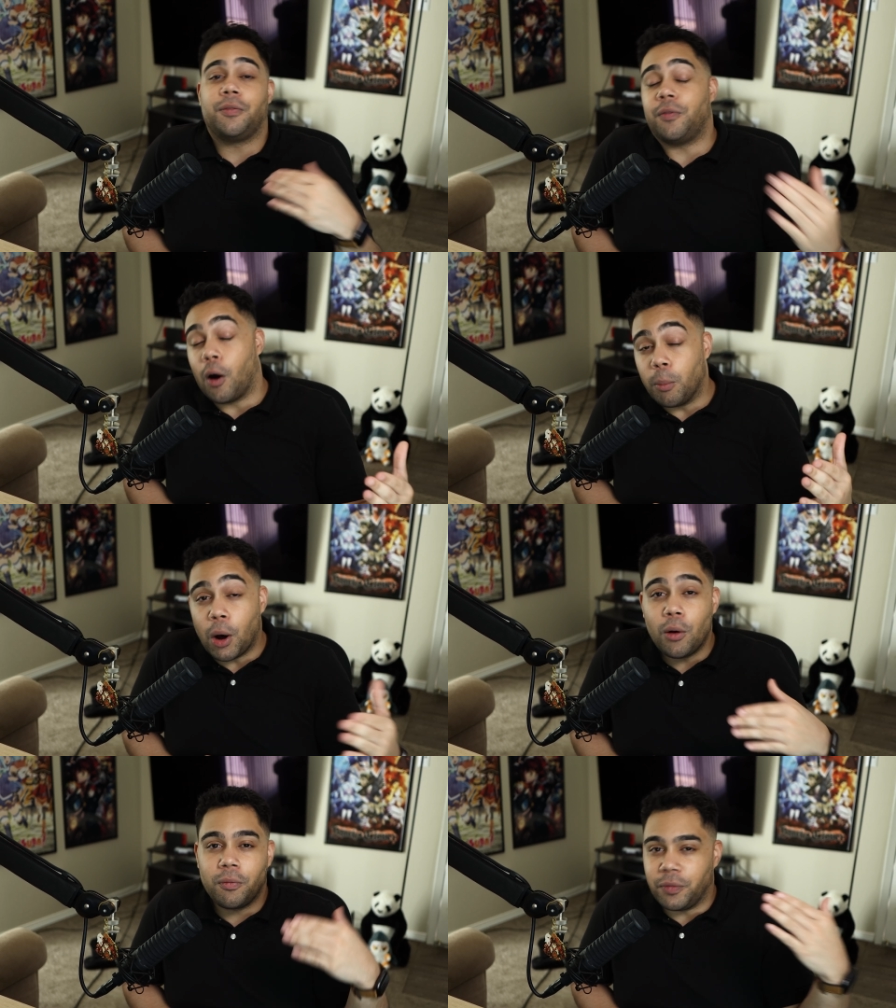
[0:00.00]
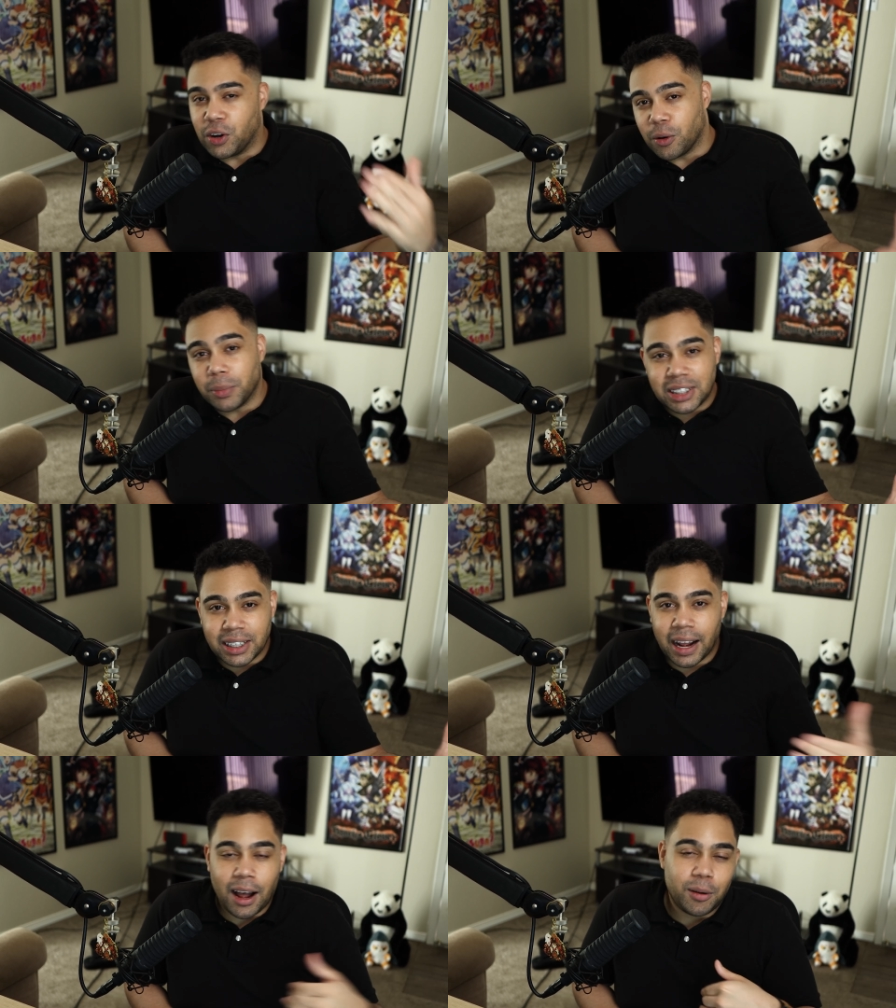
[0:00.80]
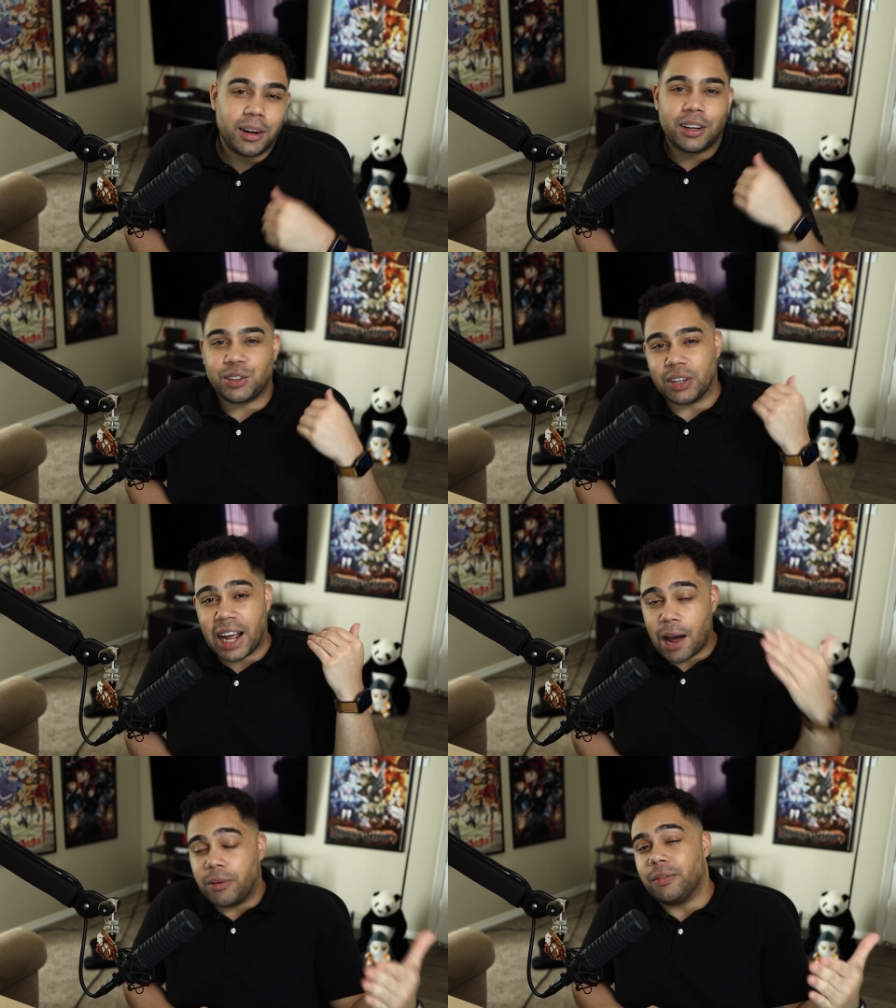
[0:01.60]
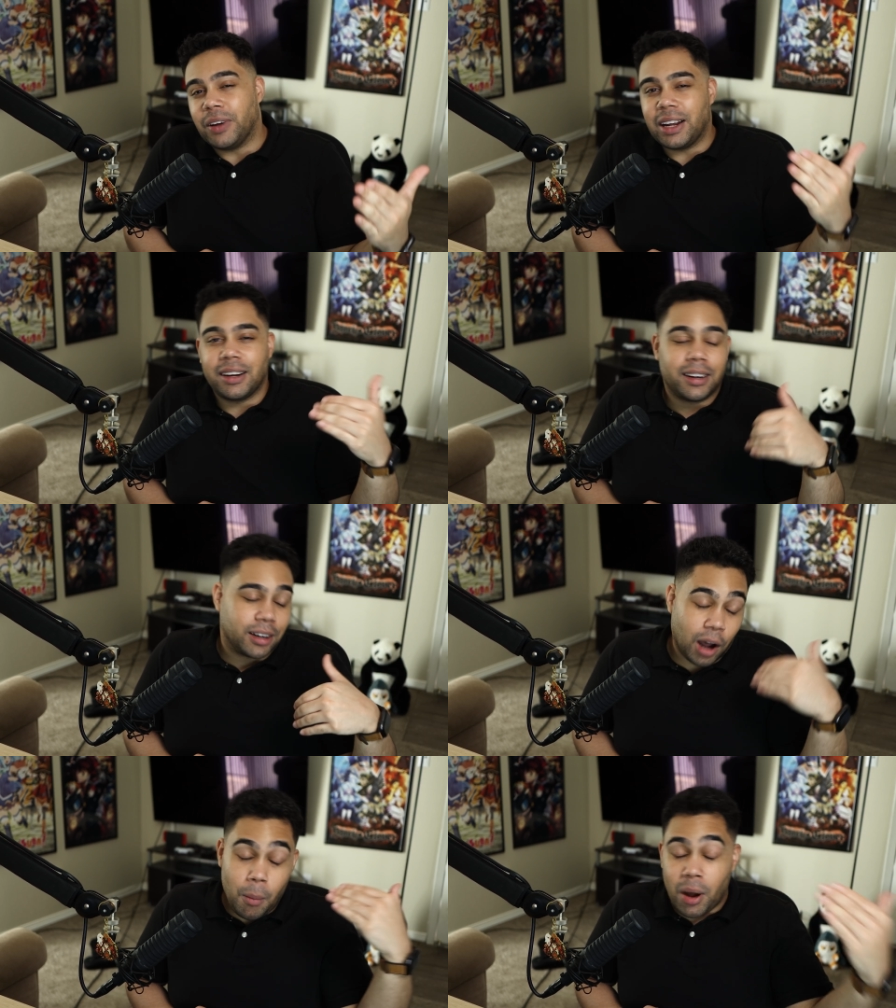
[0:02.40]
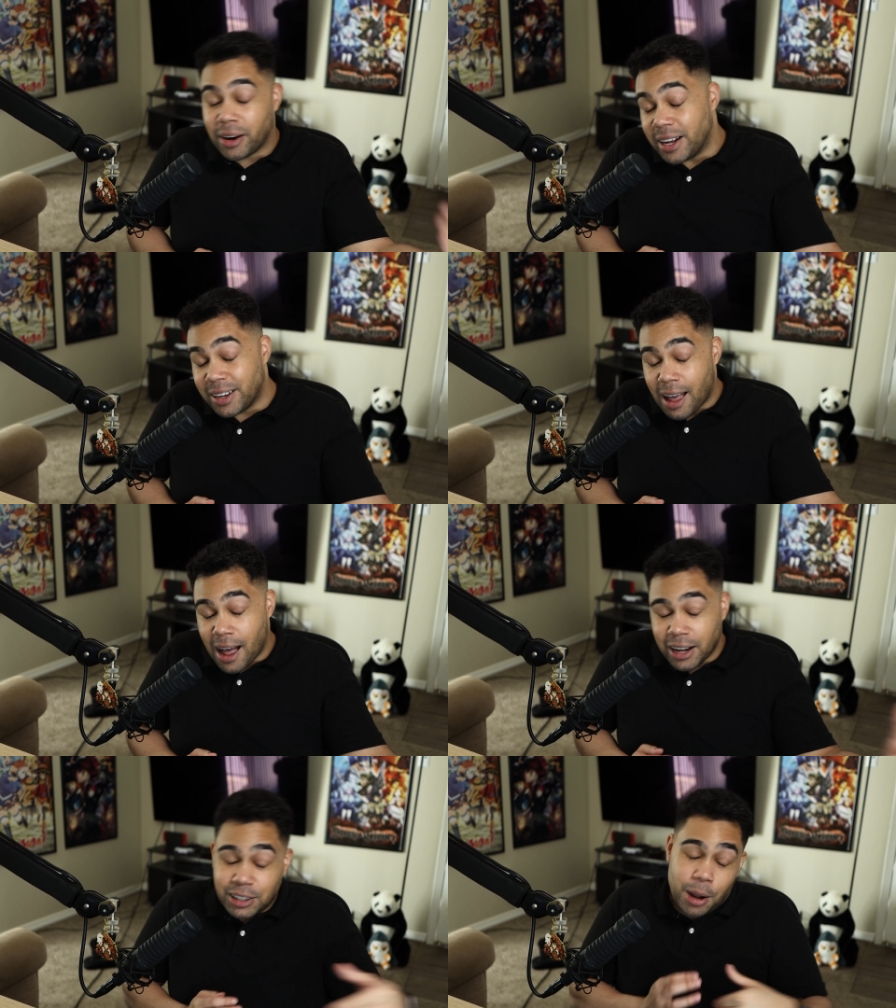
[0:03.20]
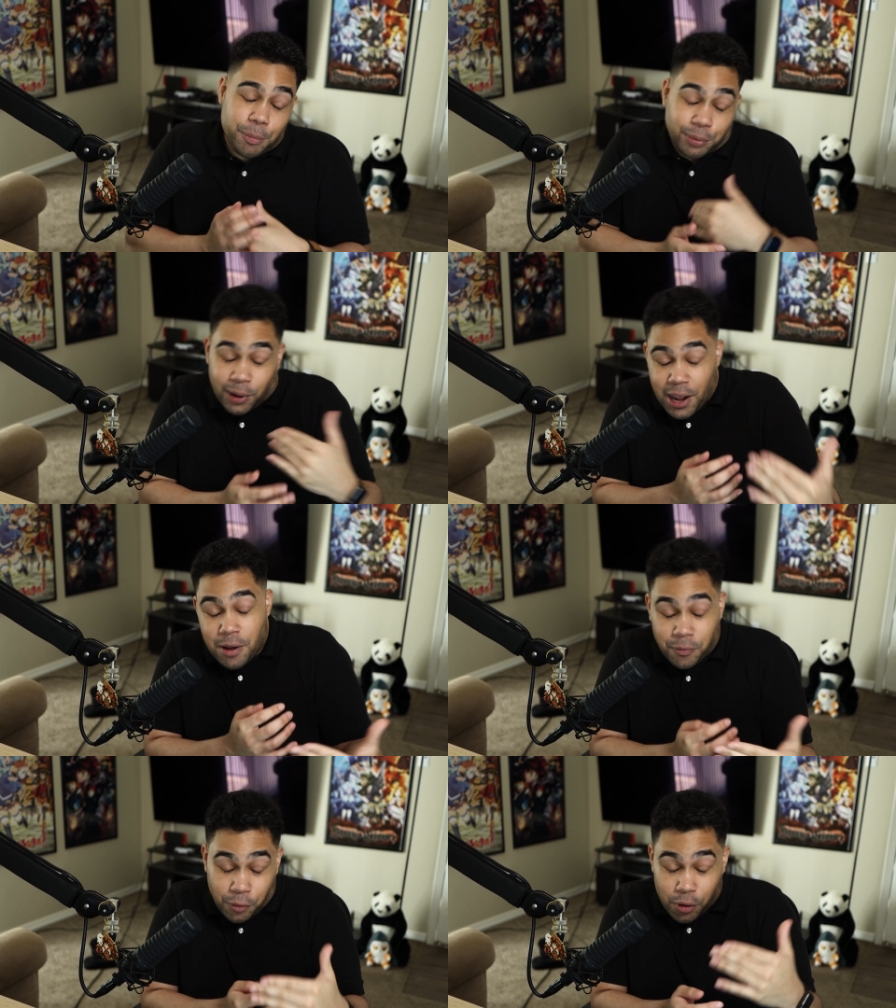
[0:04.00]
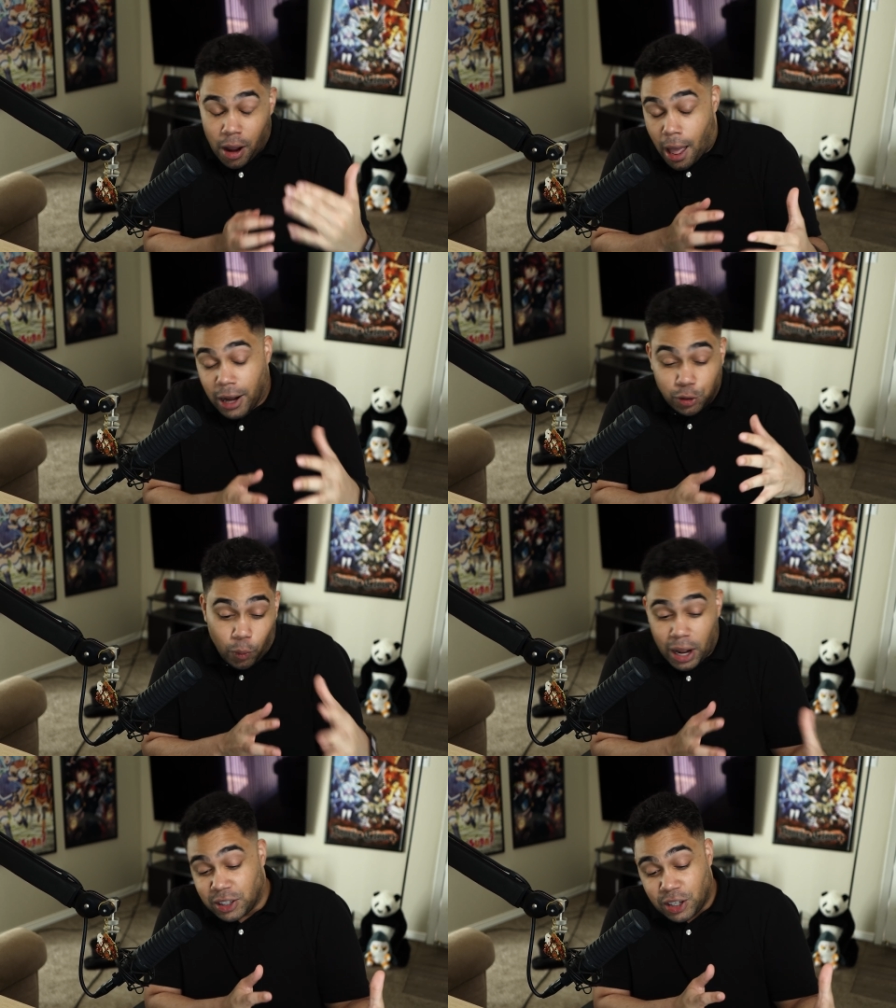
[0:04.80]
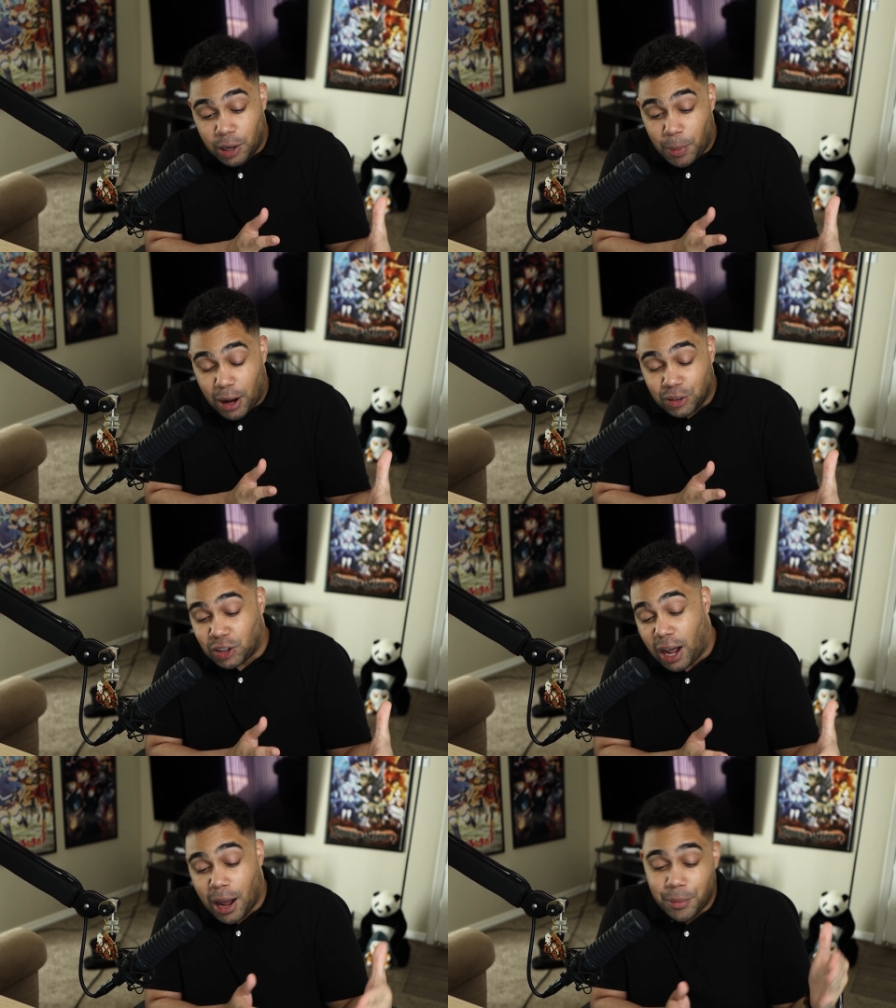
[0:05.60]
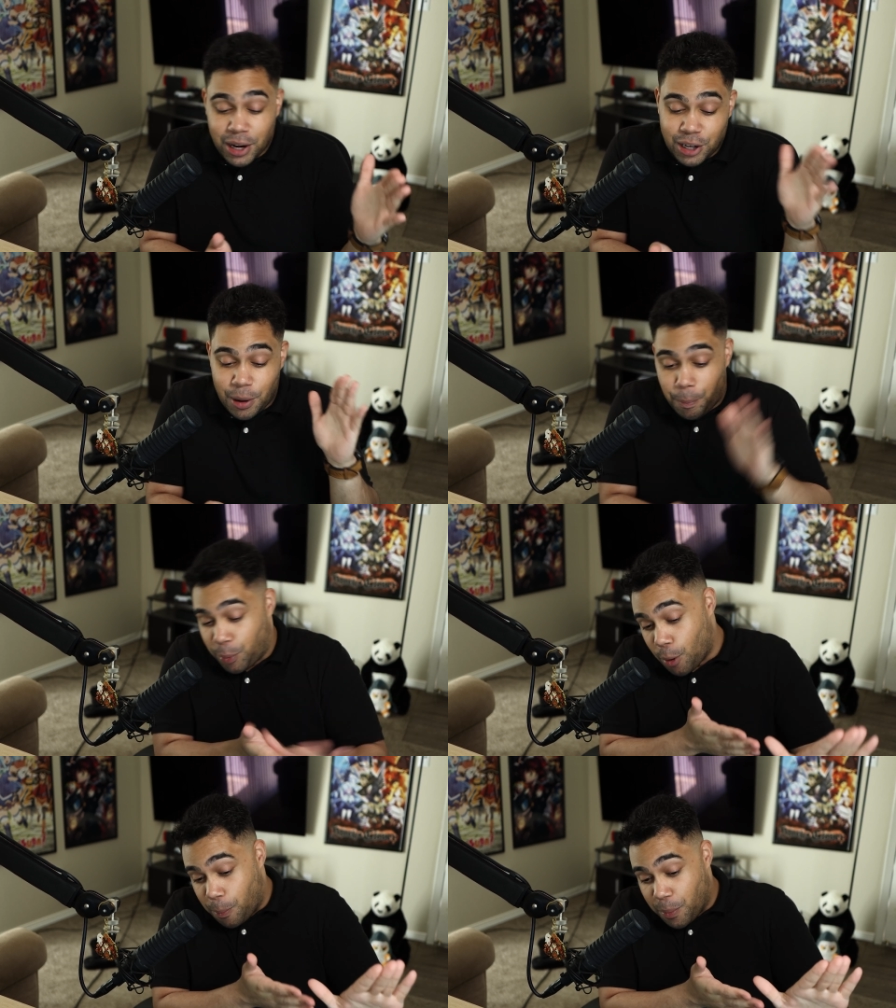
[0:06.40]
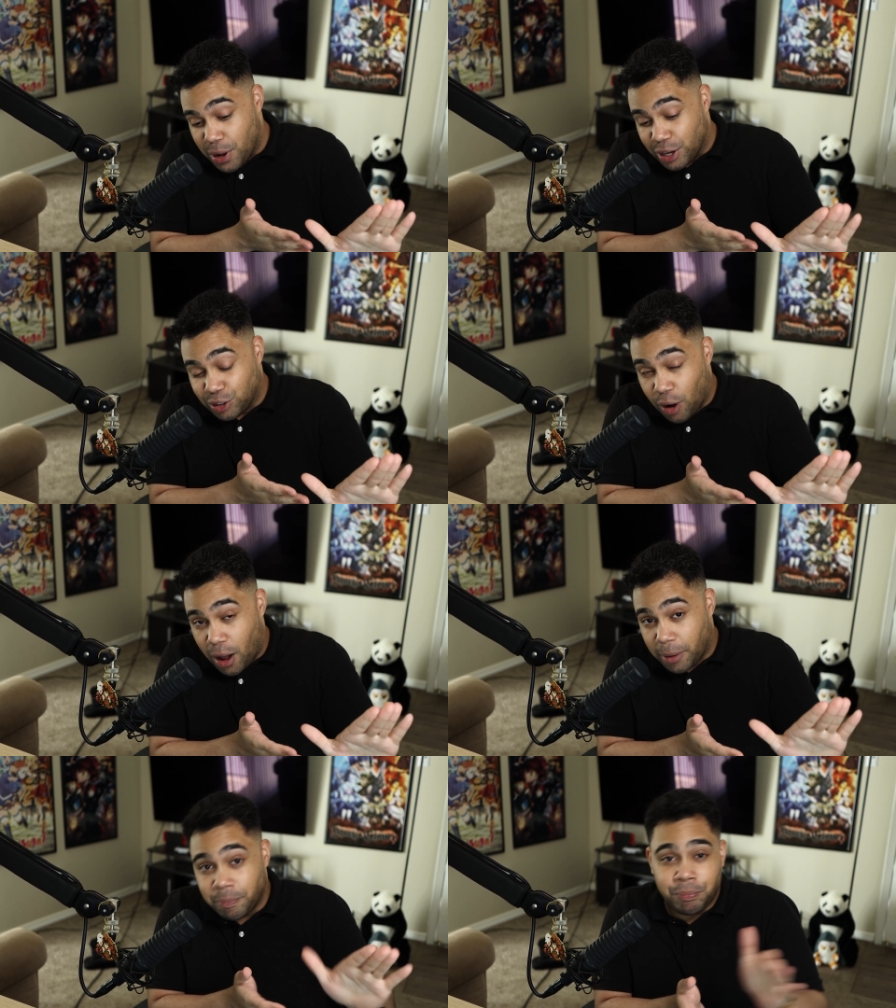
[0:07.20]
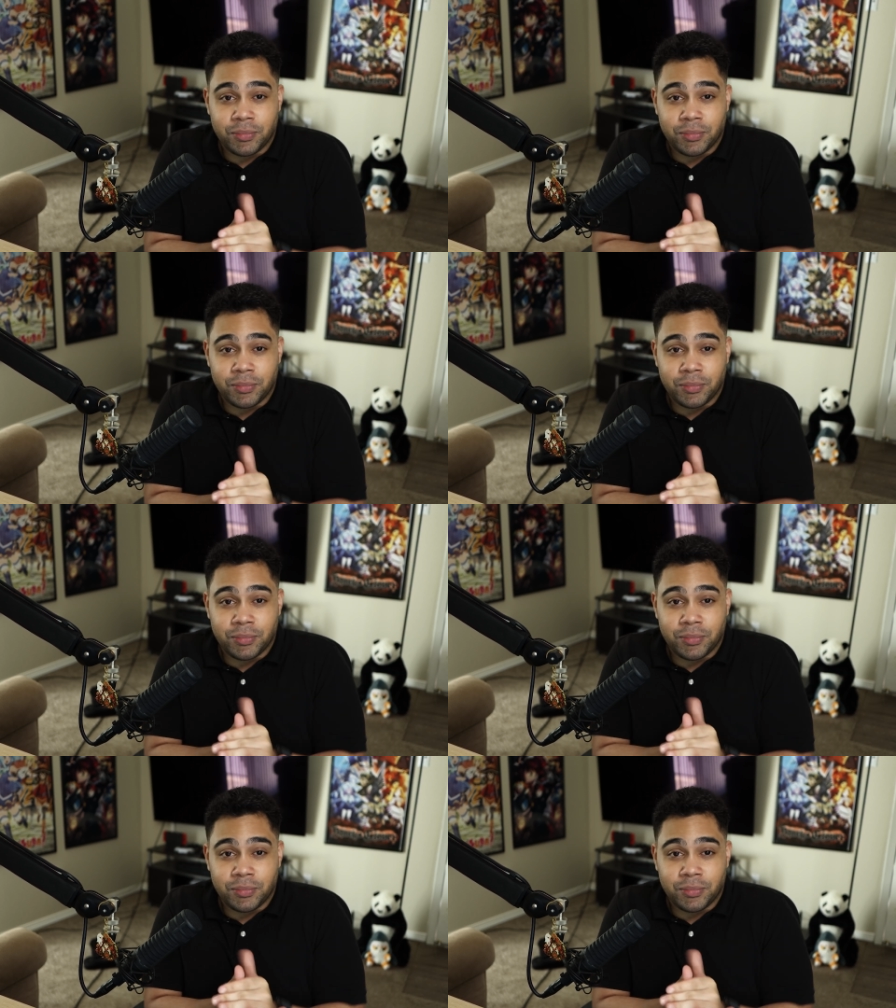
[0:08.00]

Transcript: FOMO, fear of missing out. So they have an event. Come on in, guys. Play it for XYZ amount of time and then poof, it's gone.